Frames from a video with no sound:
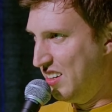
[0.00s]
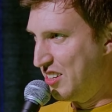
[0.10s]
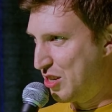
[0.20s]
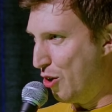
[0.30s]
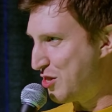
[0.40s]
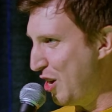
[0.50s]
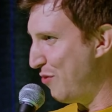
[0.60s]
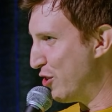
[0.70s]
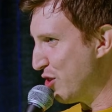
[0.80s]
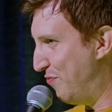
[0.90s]
Let's go see
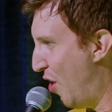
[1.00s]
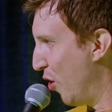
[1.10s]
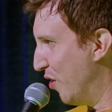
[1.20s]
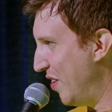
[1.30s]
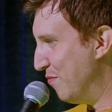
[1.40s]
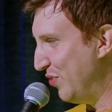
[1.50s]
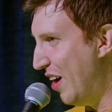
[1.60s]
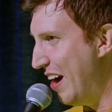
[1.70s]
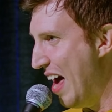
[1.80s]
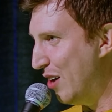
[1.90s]
if there's a photo of him
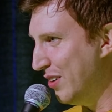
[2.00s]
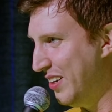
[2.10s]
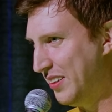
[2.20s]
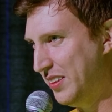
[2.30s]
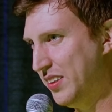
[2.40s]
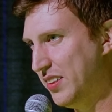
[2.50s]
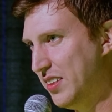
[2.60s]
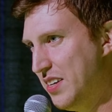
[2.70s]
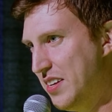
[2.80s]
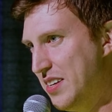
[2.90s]
flying out.
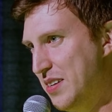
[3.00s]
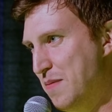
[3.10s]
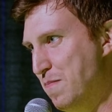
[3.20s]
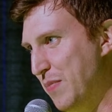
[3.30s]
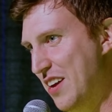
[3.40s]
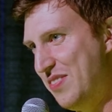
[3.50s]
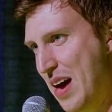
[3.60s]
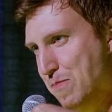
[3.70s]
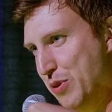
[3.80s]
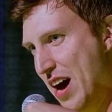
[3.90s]
Get
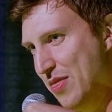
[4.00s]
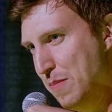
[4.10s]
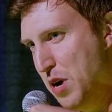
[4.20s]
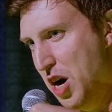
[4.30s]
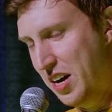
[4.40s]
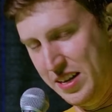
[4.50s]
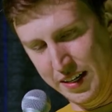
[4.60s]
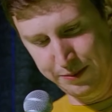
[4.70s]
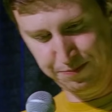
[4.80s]
that put on the mug.